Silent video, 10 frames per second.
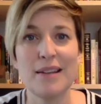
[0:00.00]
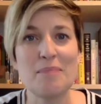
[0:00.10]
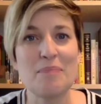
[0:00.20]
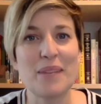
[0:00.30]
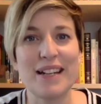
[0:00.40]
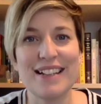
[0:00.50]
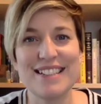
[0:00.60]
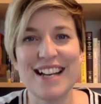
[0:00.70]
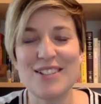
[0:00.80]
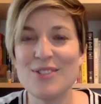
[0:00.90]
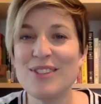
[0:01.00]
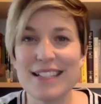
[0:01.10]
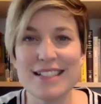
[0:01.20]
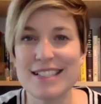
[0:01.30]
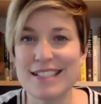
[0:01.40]
But I do
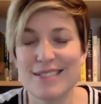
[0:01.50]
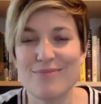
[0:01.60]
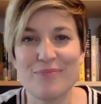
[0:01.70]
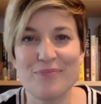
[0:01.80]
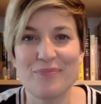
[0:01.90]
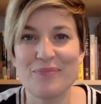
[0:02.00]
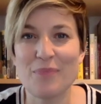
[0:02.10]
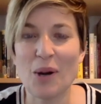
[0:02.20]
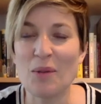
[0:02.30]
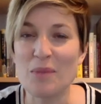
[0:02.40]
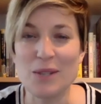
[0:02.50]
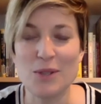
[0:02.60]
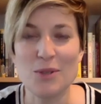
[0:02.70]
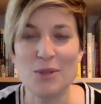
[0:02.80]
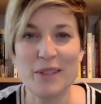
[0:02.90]
think it's just part of being
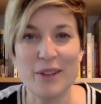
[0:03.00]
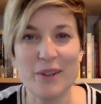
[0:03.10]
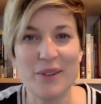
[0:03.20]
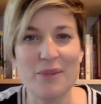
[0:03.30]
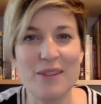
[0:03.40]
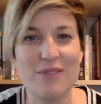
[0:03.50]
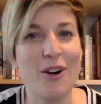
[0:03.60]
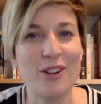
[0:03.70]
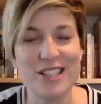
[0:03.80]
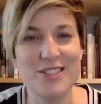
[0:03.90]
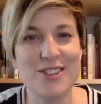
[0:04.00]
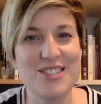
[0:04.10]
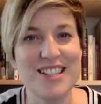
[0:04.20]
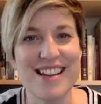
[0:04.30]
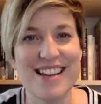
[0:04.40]
human, though, that we fall into
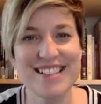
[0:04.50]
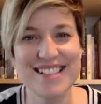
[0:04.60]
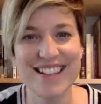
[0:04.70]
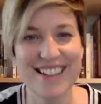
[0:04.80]
those things.